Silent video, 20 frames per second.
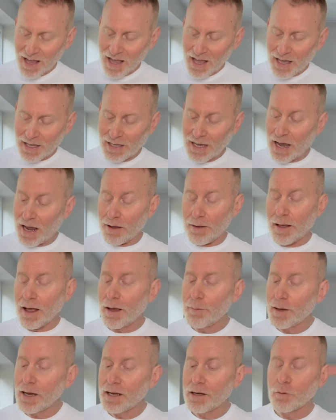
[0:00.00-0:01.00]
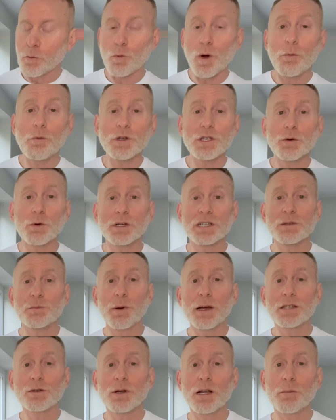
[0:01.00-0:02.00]
Yeah, I mean, why would you want a
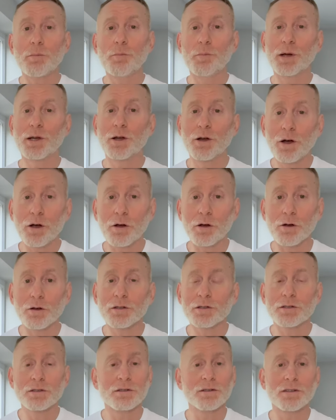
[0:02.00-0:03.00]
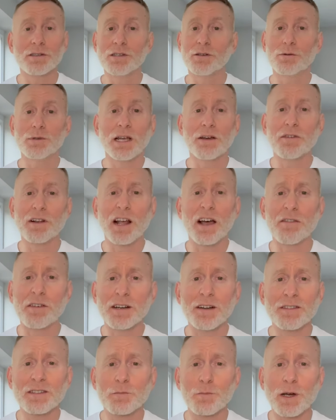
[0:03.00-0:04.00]
spatula? Because you never have
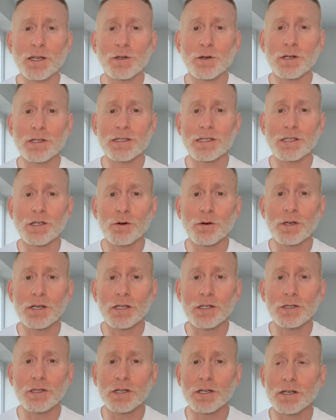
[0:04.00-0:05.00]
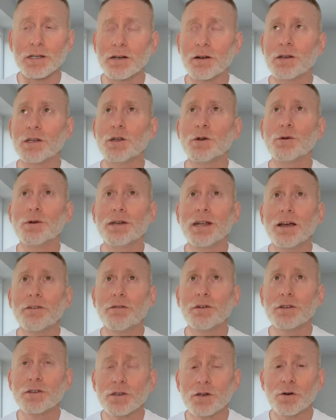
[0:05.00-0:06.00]
enough spatulas in your kitchen. You
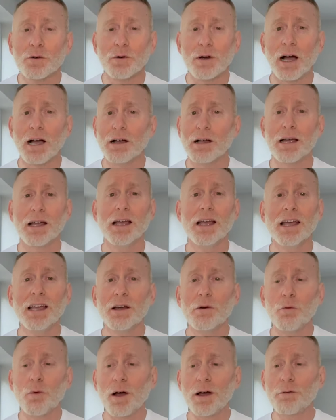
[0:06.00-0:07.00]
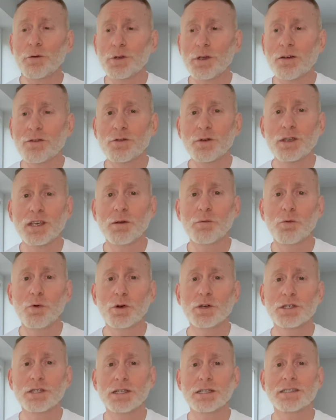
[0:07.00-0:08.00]
never do. Why would you have to keep
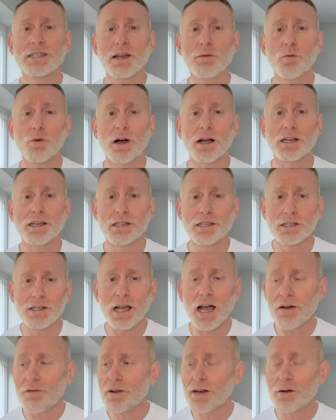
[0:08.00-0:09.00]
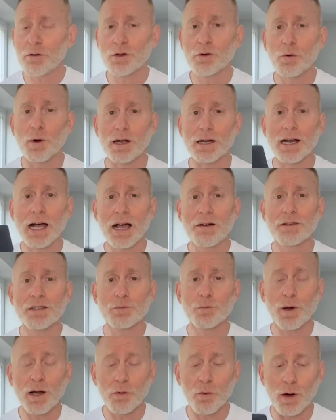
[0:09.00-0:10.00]
washing the same one? You have another one, have a
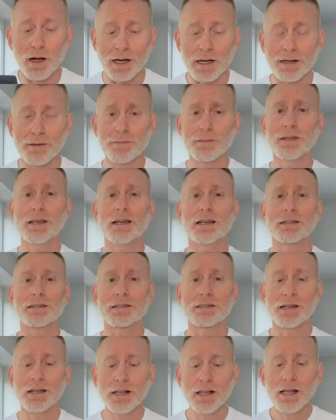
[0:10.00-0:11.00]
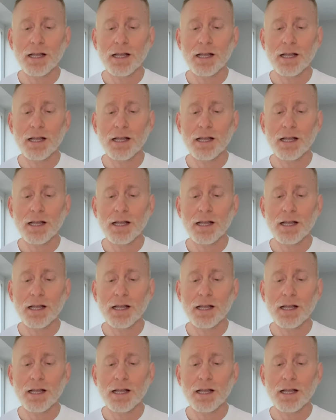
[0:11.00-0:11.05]
spare one. Yes.